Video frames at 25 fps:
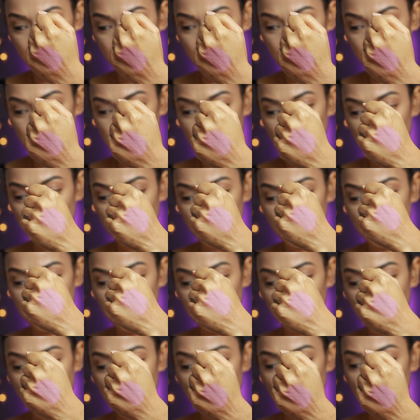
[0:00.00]
But
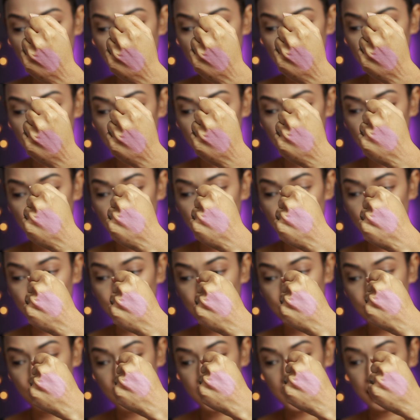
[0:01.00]
my preferred way of
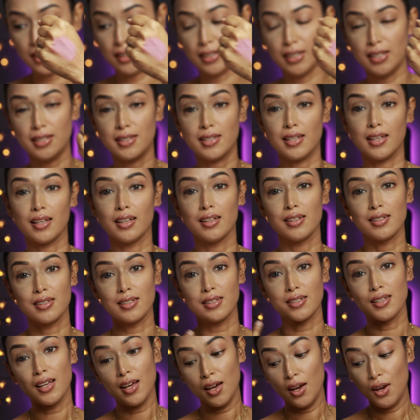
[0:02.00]
using this
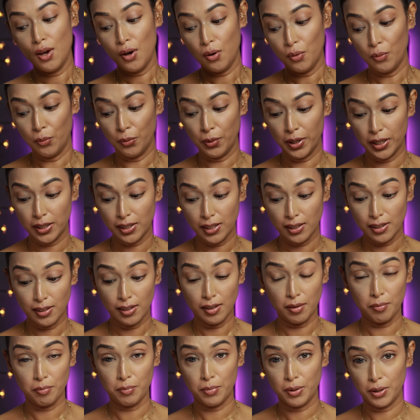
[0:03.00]
is with
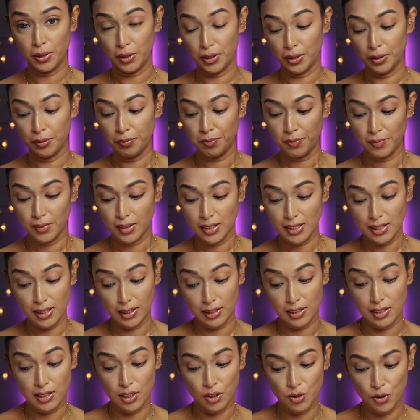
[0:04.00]
number
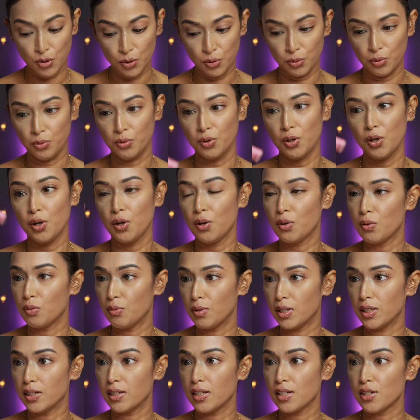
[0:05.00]
62,
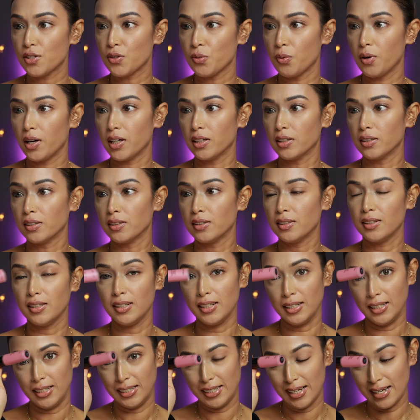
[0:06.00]
with this one.
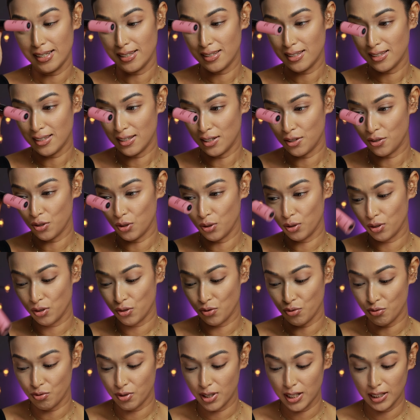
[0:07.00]
Yes, it looks
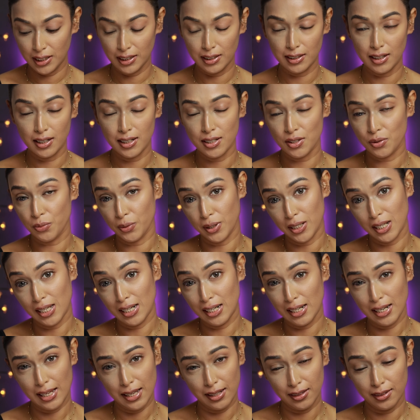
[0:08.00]
really nice when I
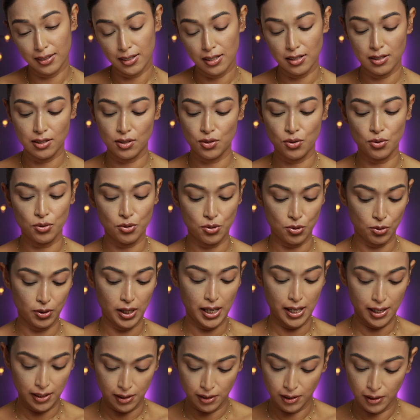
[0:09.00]
layer these two
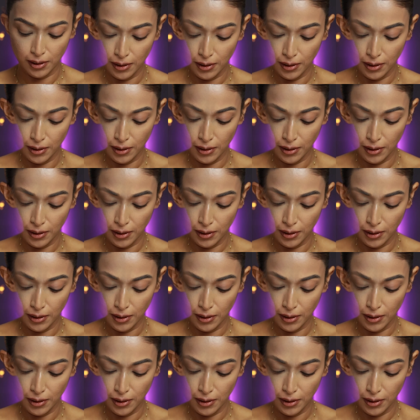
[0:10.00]
together.